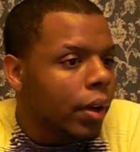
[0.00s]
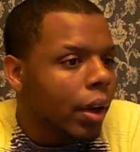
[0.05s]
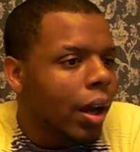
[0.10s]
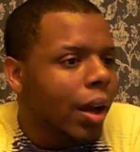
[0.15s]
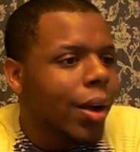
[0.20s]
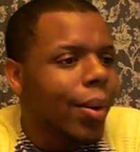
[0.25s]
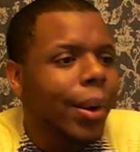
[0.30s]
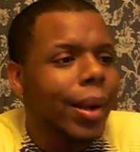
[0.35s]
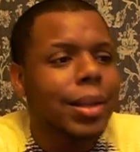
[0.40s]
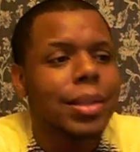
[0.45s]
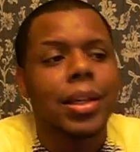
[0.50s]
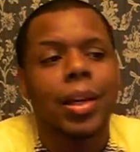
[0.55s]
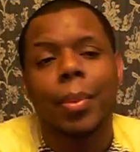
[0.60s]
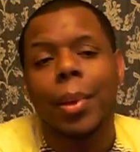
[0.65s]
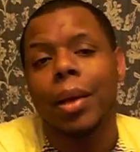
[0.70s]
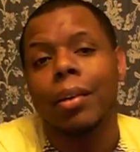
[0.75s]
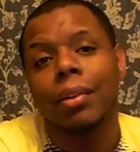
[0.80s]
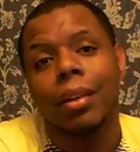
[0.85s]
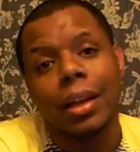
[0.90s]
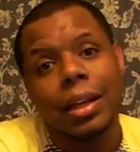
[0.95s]
I gotta talk
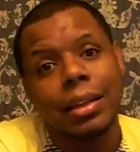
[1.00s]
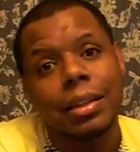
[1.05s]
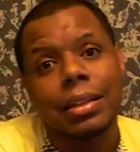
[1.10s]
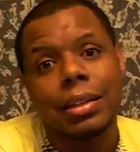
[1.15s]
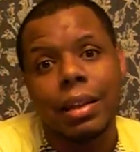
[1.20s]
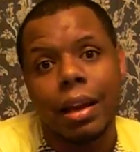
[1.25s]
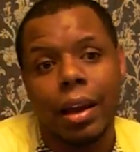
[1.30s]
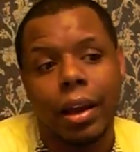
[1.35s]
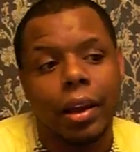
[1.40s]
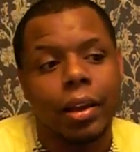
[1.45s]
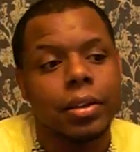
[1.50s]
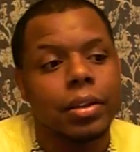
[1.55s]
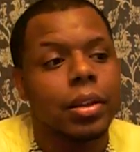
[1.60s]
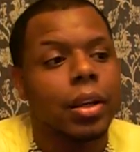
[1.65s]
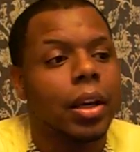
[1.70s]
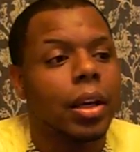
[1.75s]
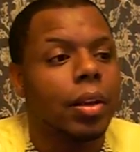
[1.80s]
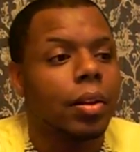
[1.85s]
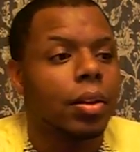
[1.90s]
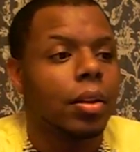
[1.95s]
about Gladys Knight
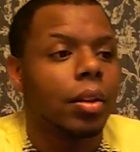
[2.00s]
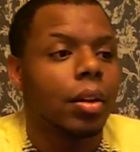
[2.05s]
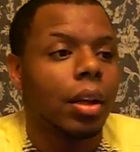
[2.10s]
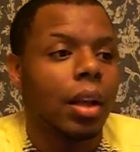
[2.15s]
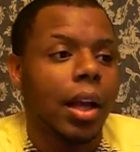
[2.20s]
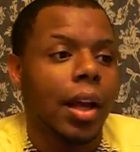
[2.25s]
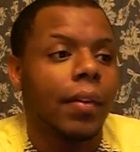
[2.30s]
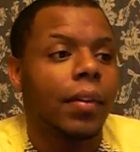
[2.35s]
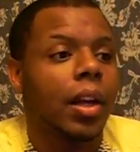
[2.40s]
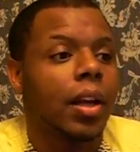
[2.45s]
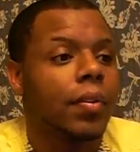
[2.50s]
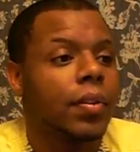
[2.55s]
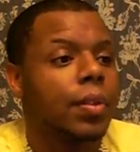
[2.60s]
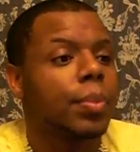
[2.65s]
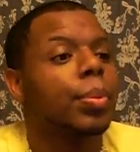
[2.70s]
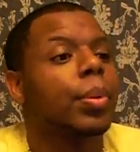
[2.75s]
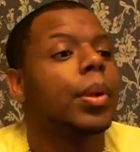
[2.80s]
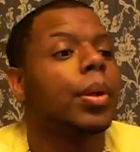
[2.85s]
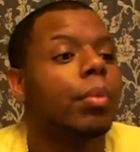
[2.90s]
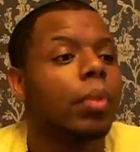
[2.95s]
at the Clive Davis
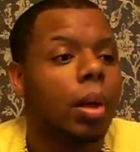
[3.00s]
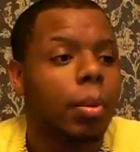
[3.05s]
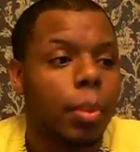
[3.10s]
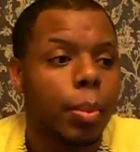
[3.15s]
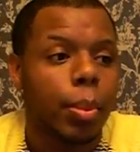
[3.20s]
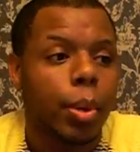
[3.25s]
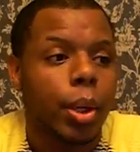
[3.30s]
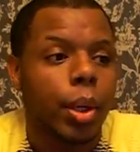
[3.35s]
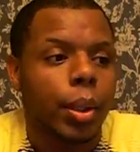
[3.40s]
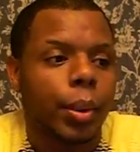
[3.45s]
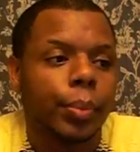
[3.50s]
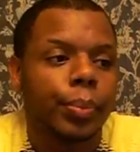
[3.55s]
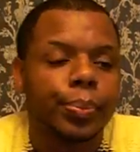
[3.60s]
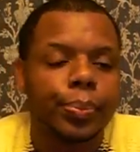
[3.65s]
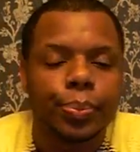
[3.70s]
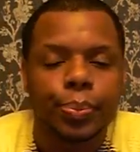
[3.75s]
pre-Grammy party.